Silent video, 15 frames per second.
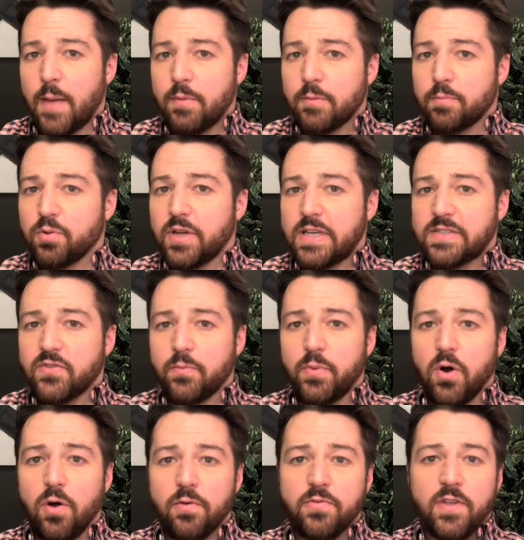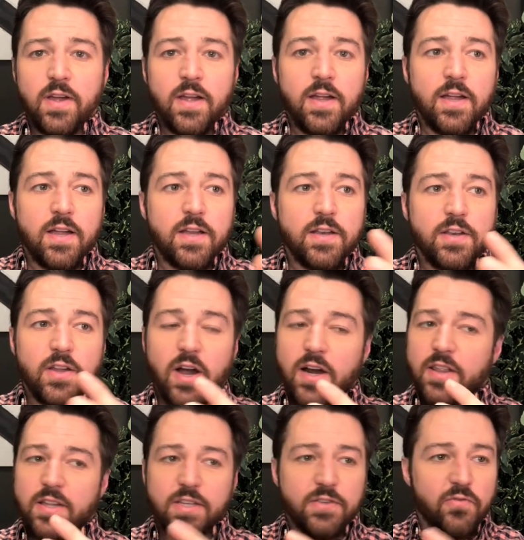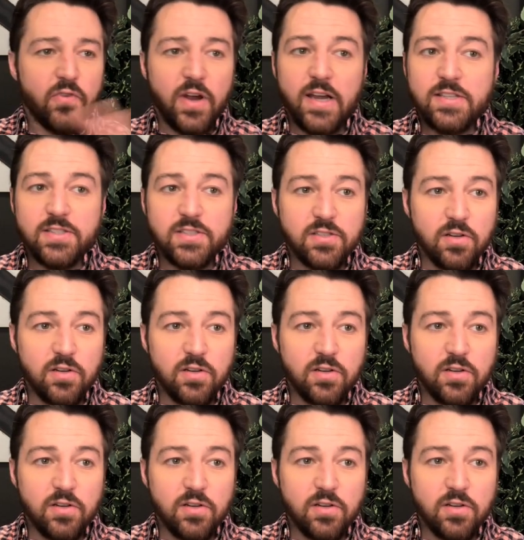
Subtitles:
and place for both. None of these phrases